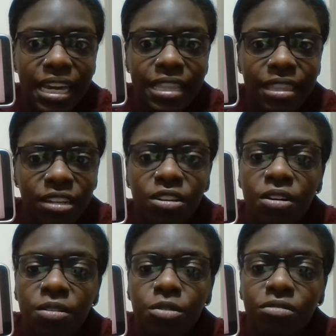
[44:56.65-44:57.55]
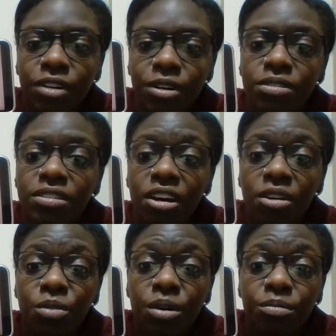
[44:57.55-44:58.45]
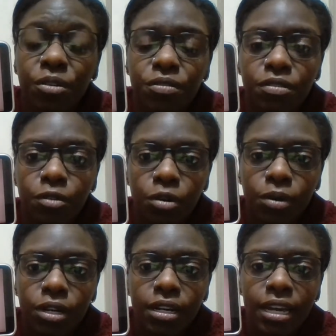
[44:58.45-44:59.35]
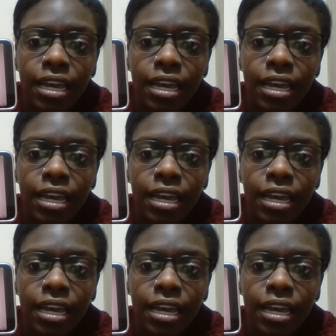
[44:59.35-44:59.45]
and then y'all will vote on what moves forward.